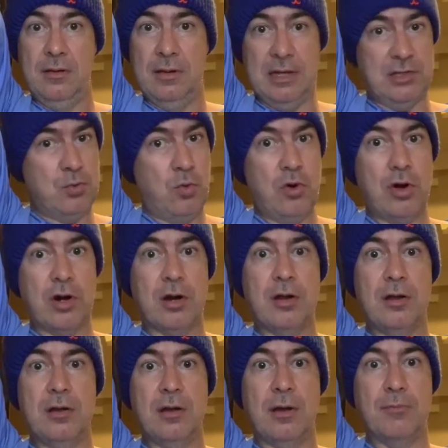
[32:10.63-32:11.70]
That's work
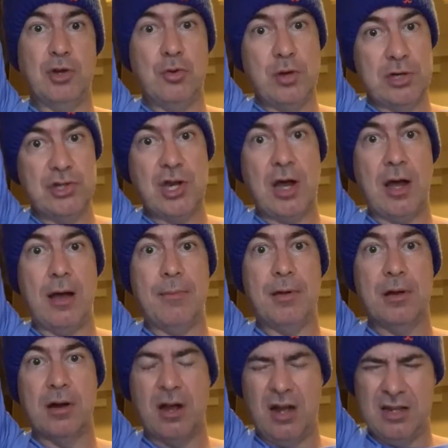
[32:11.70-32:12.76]
doing a job,
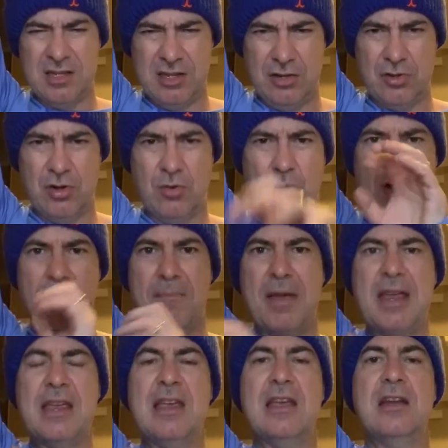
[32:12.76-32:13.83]
concentric work,
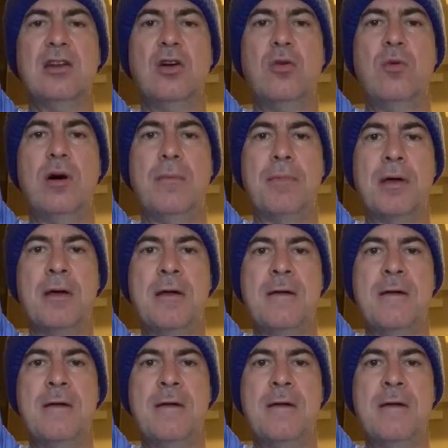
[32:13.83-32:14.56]
making it go up.